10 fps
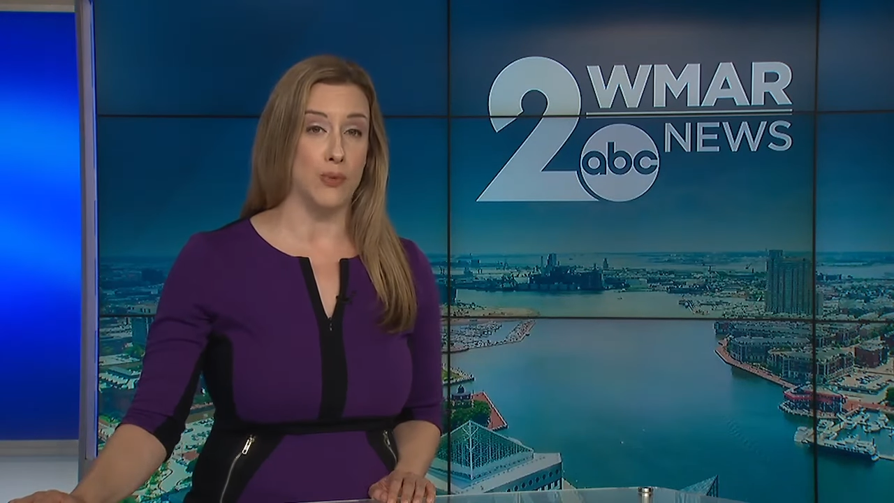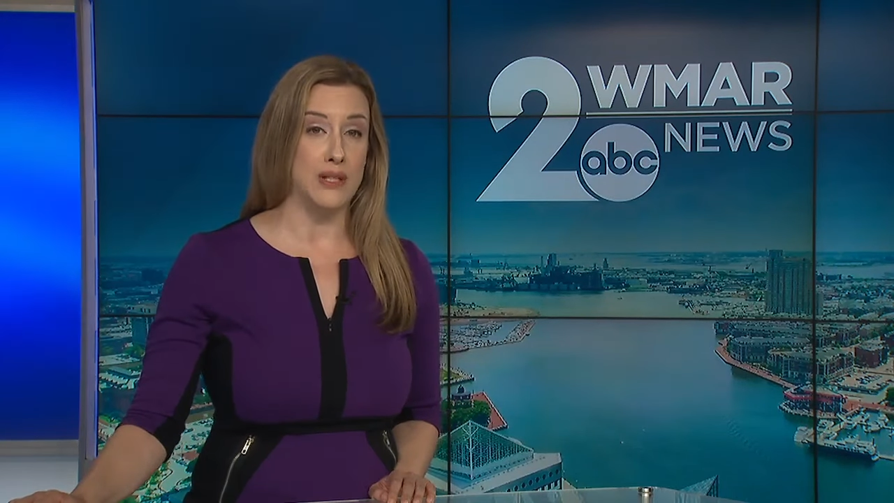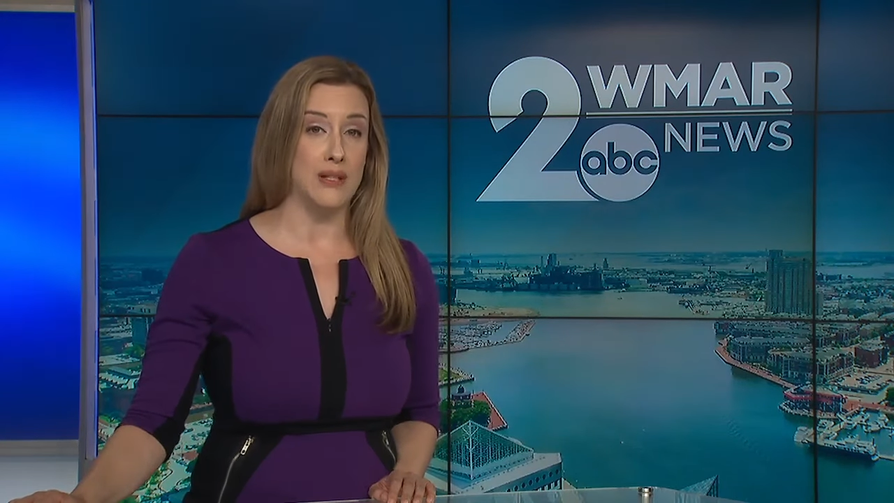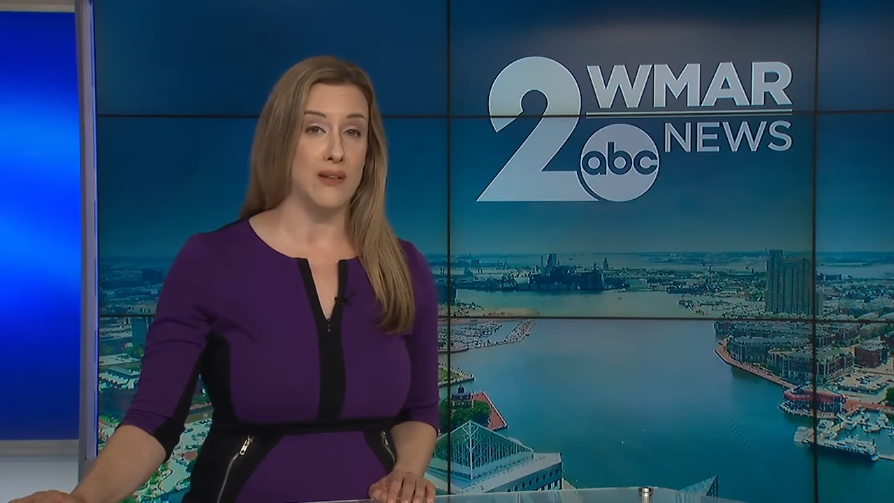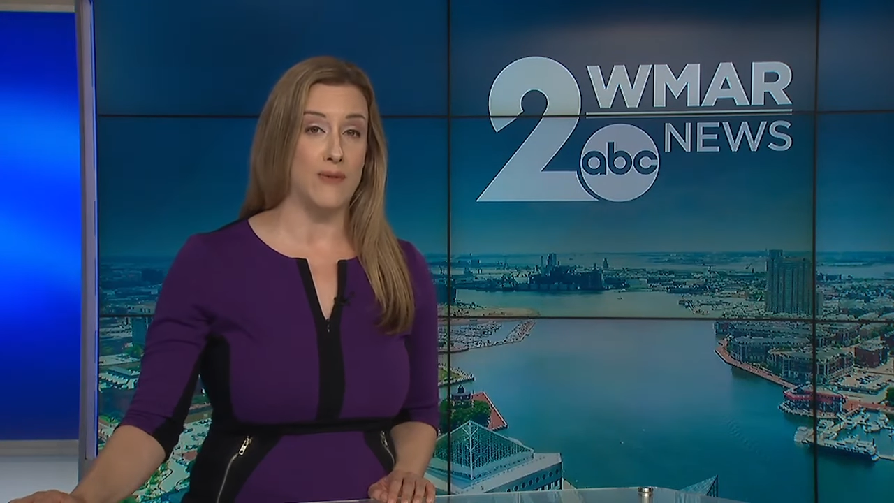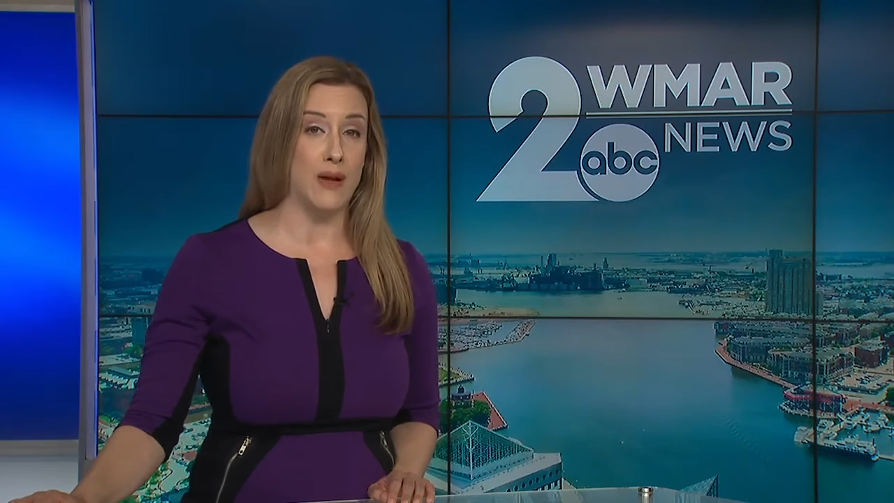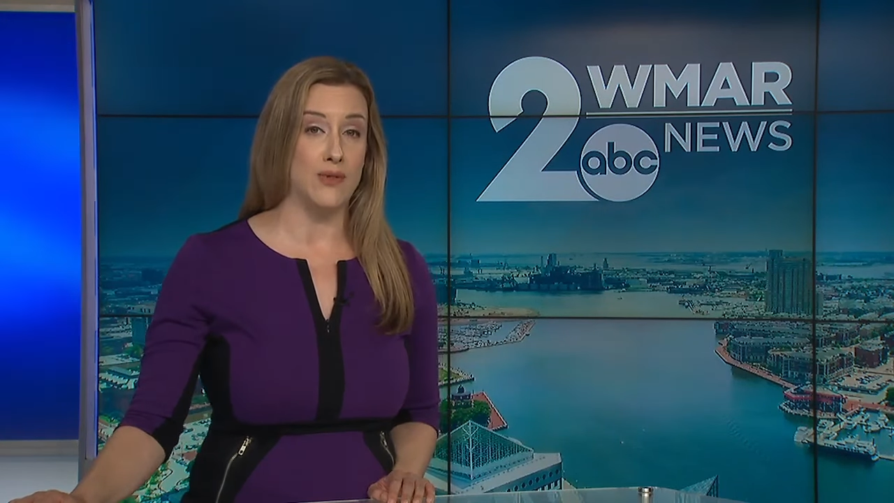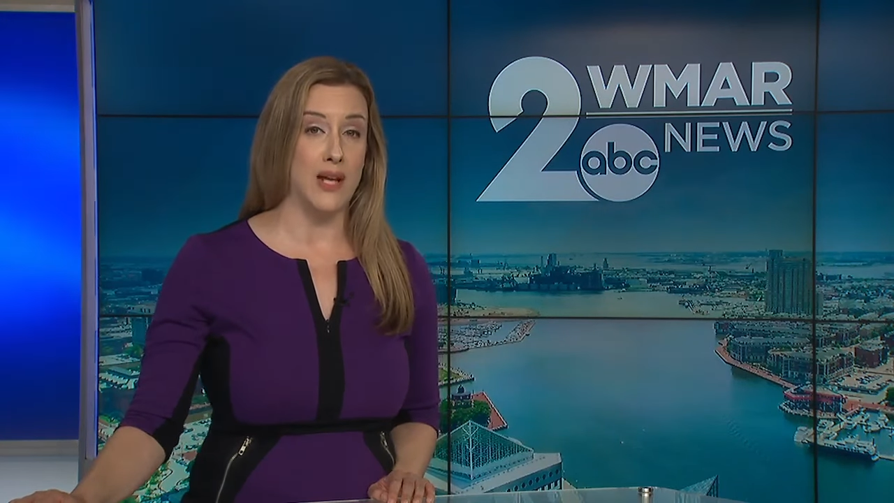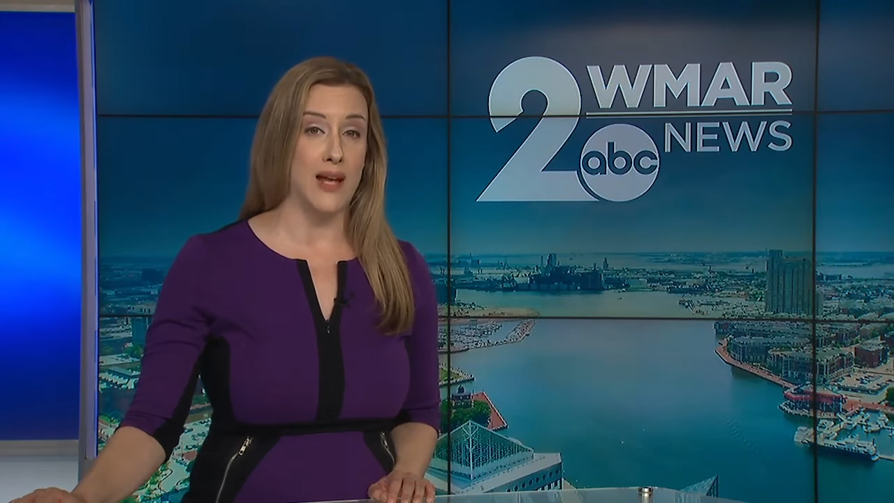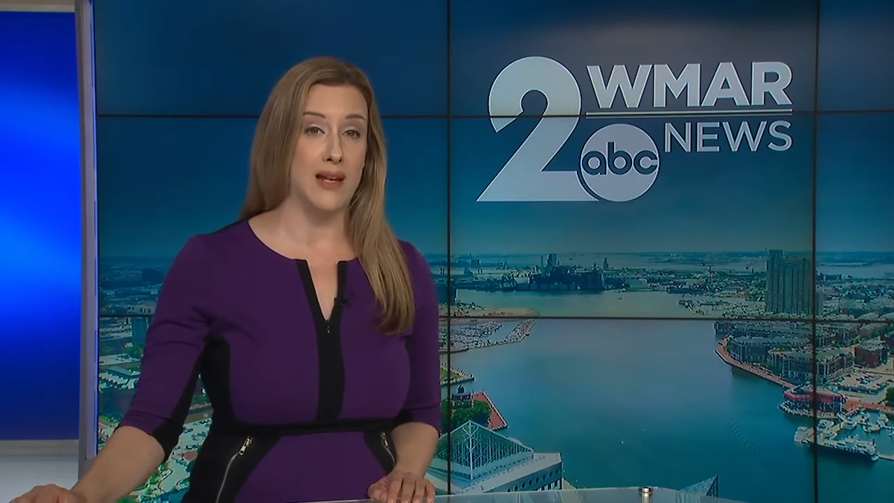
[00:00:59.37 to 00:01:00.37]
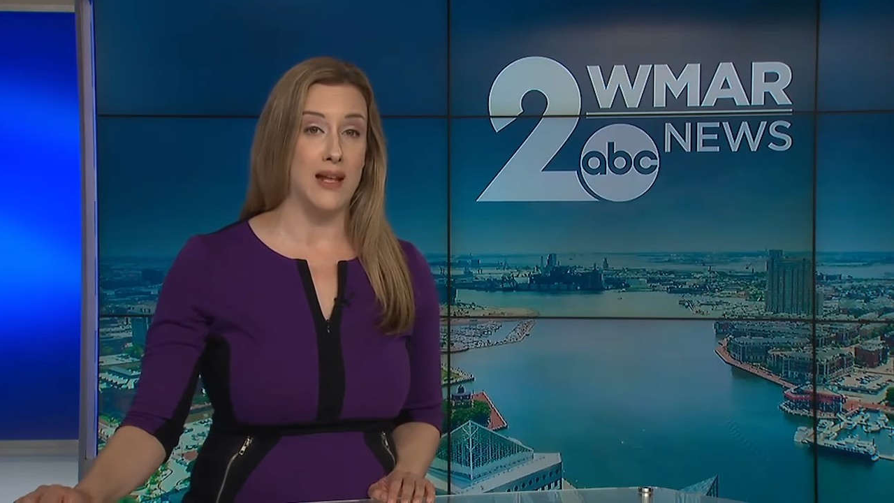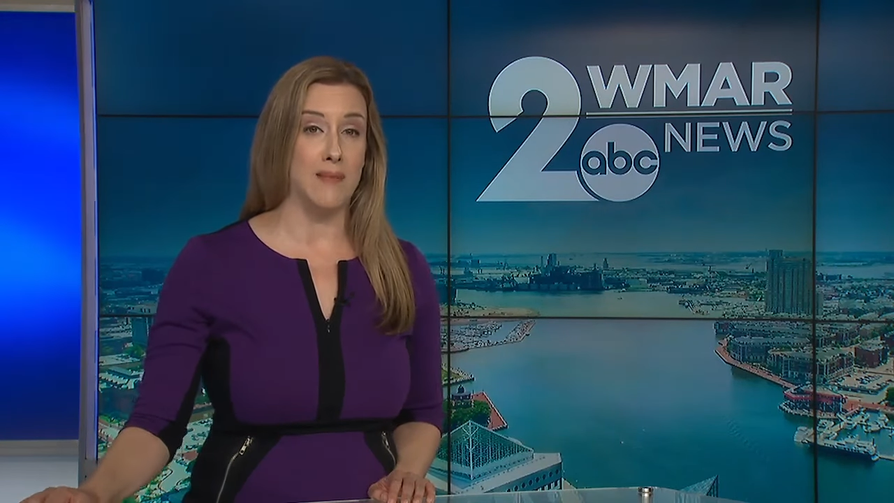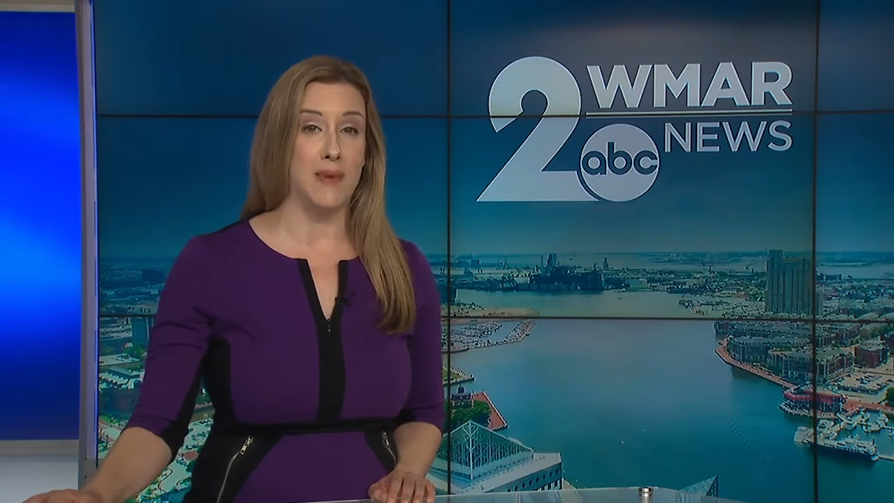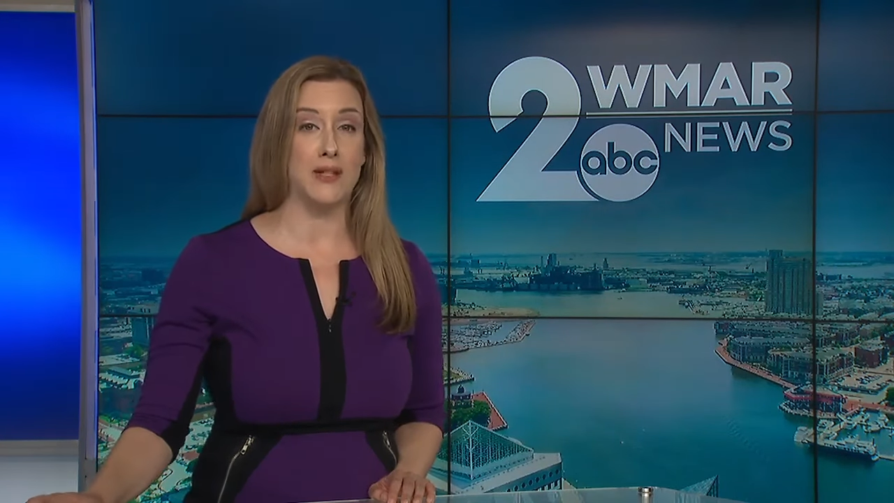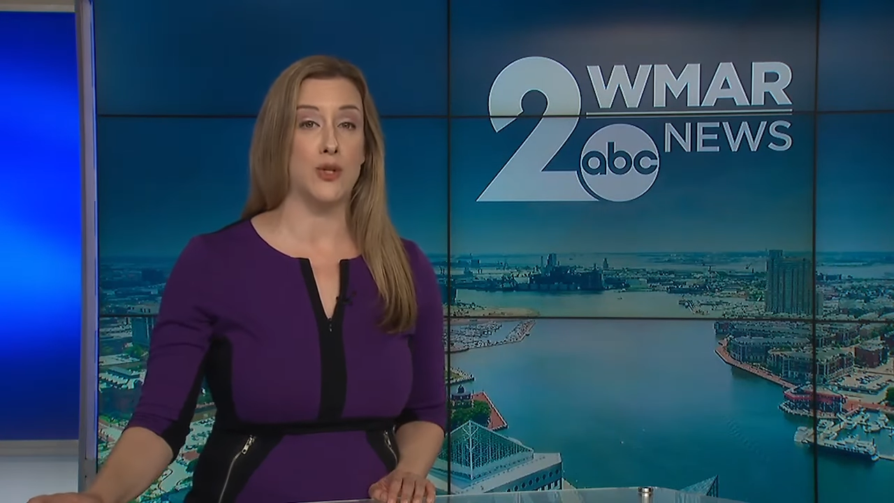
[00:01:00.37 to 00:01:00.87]
recently found dead in
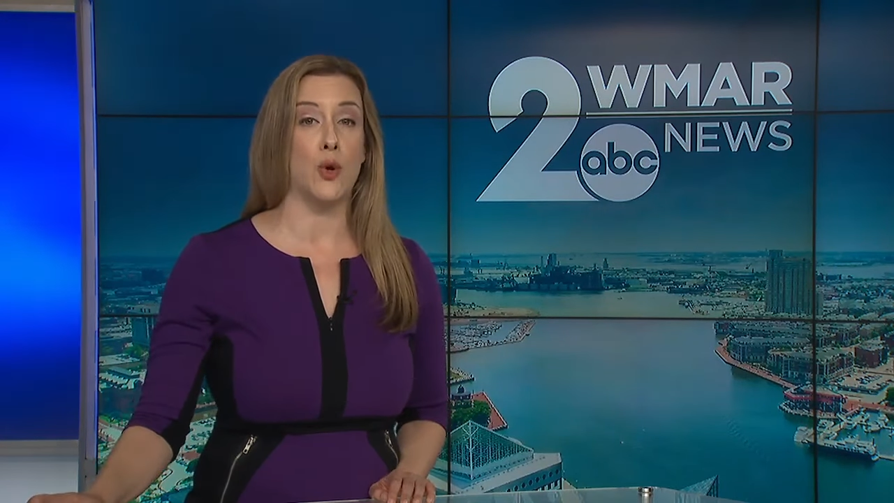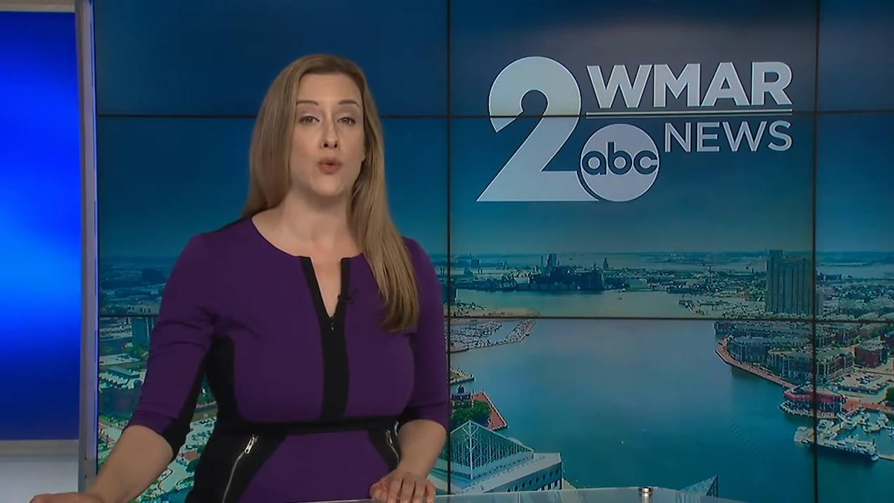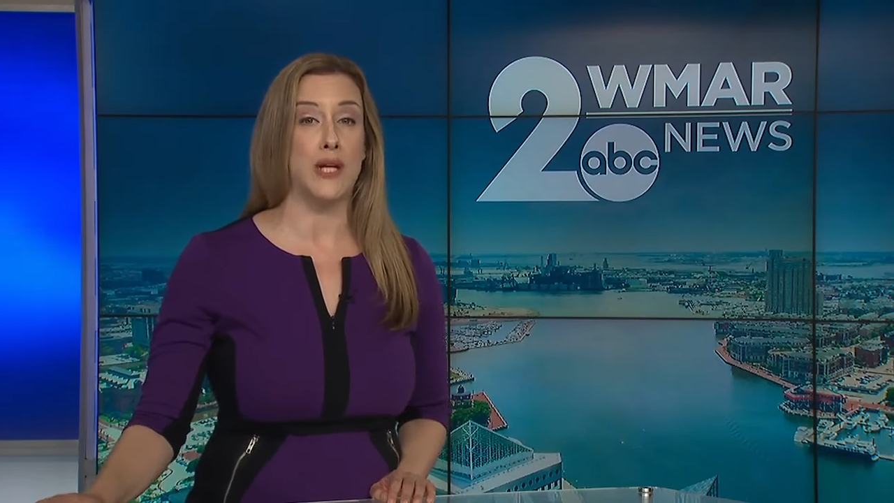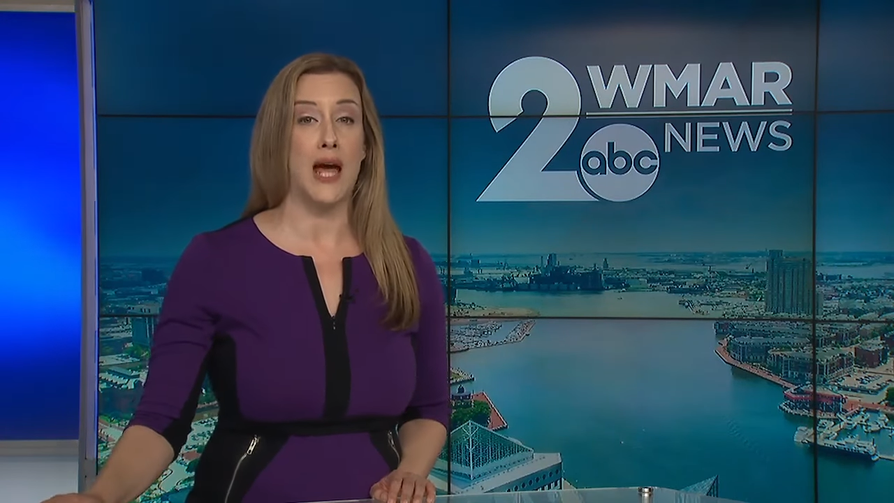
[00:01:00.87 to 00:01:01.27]
a Mexico